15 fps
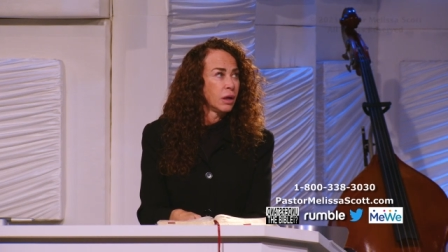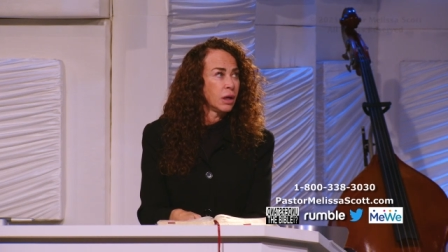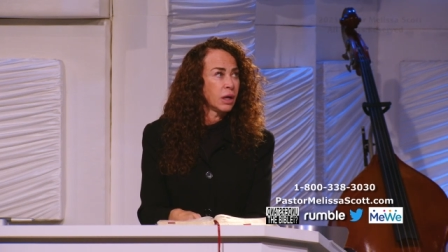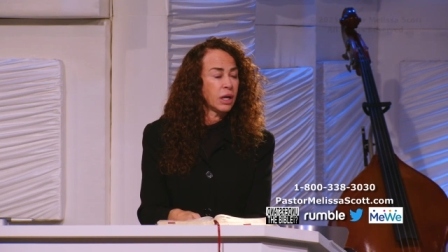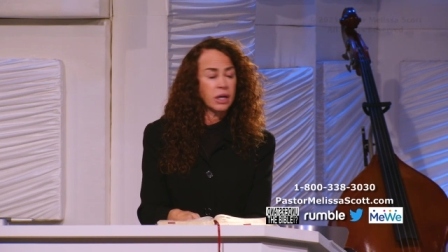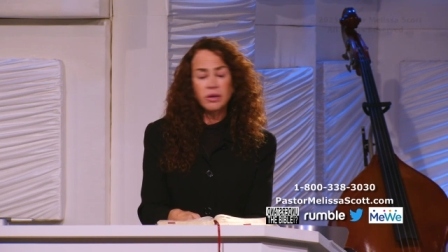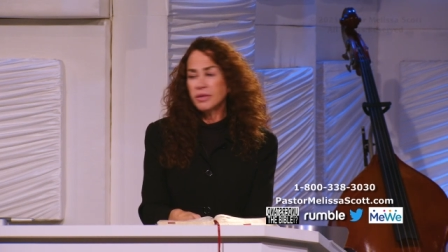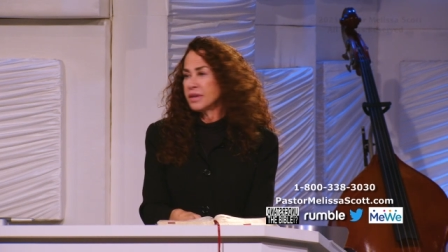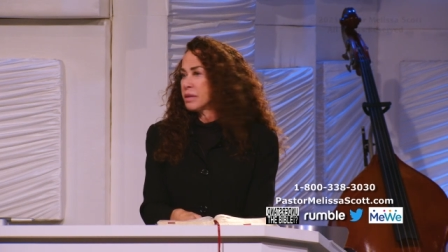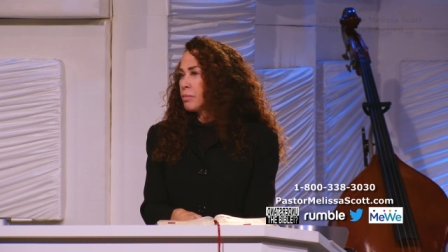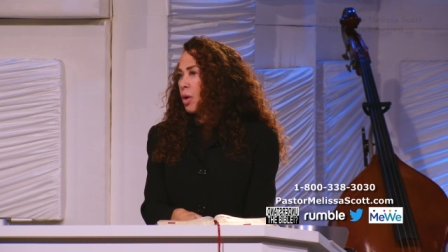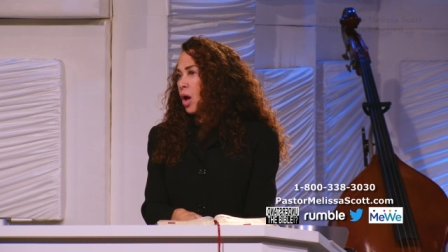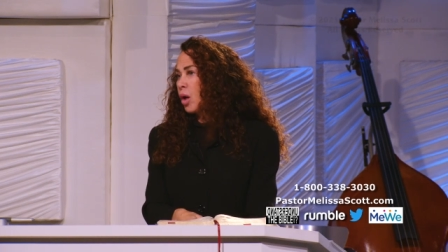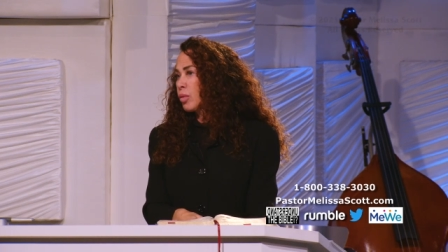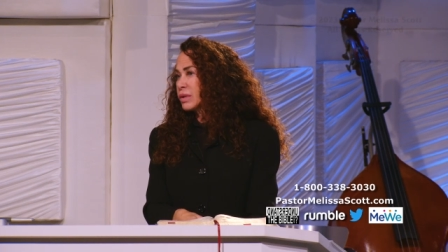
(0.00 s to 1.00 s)
And I don't think
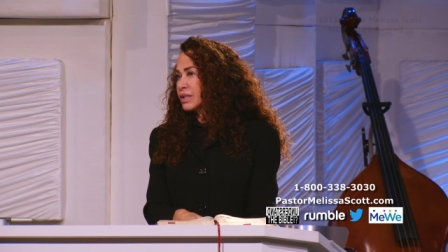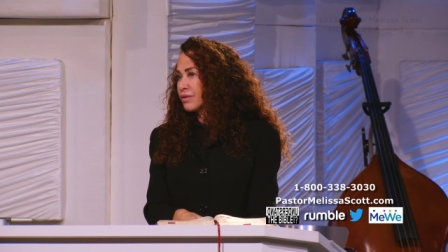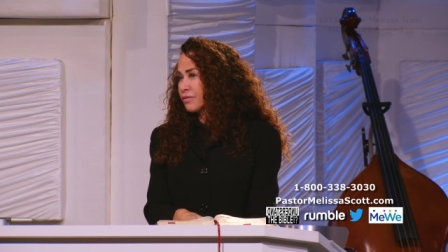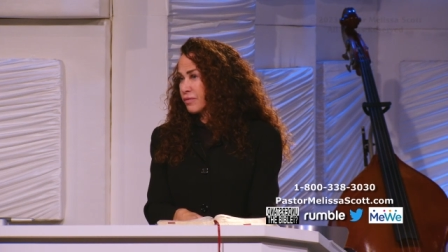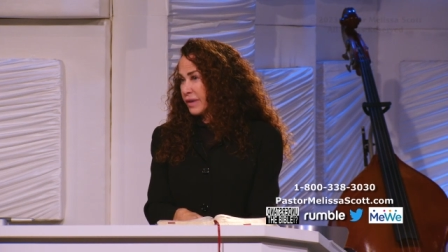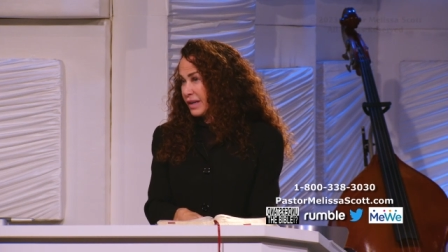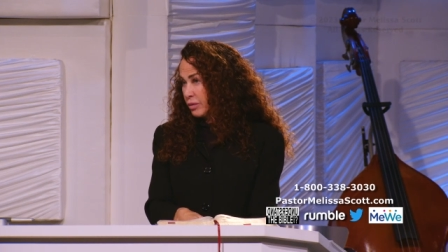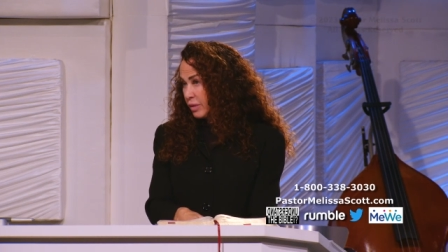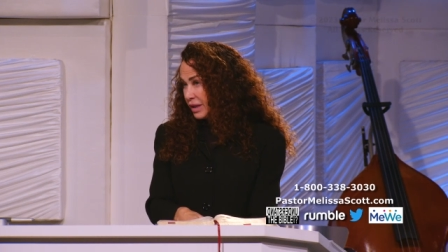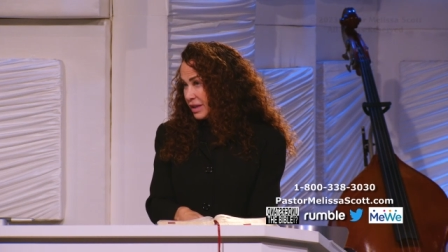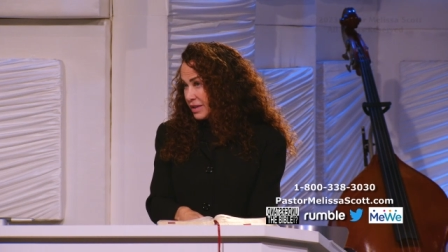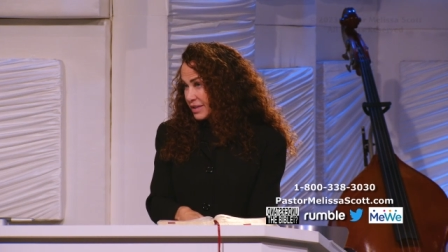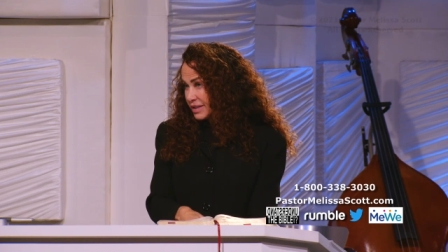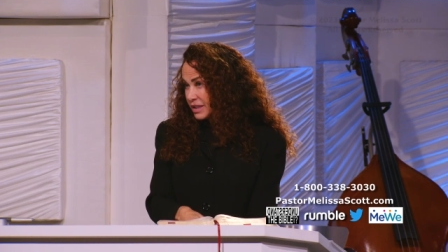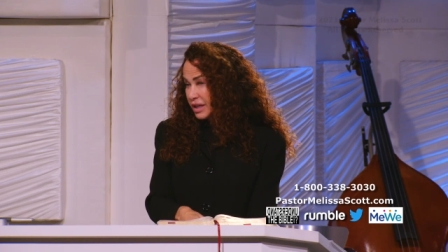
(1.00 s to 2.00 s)
Paul was afraid when
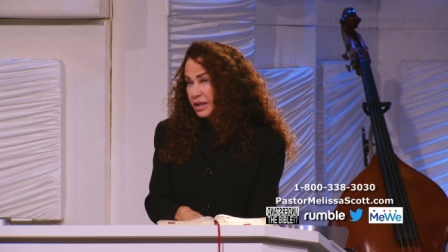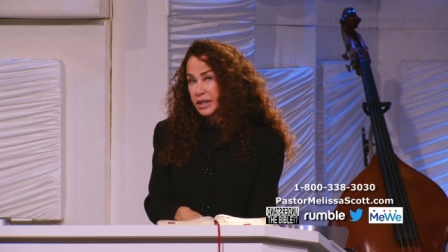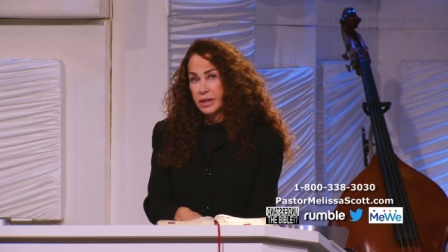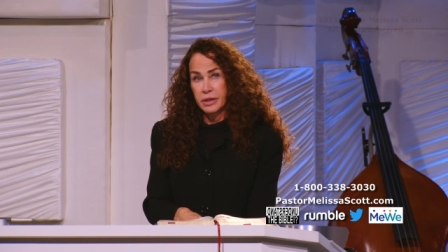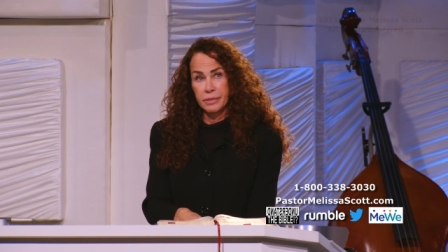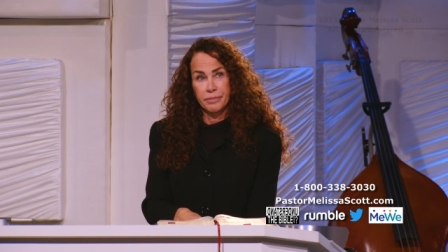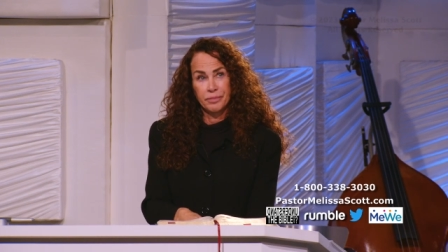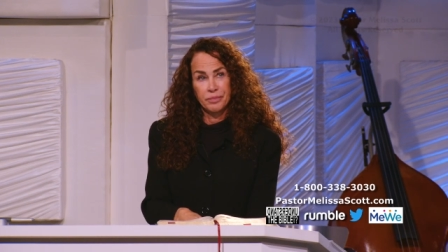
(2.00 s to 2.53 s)
he said it.